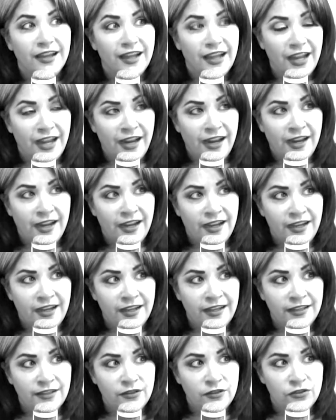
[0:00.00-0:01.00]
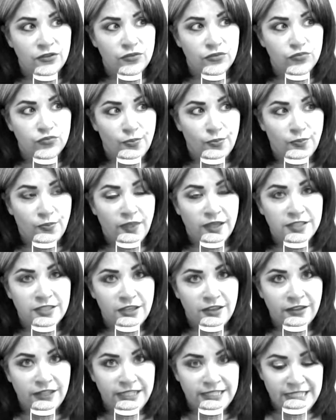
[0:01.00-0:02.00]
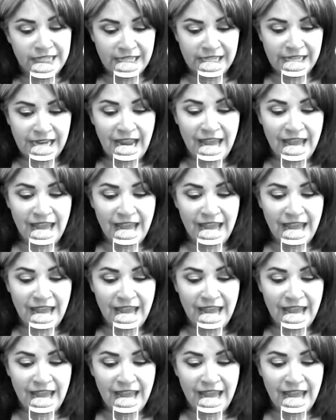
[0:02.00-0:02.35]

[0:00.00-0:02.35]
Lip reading: And that's all I did.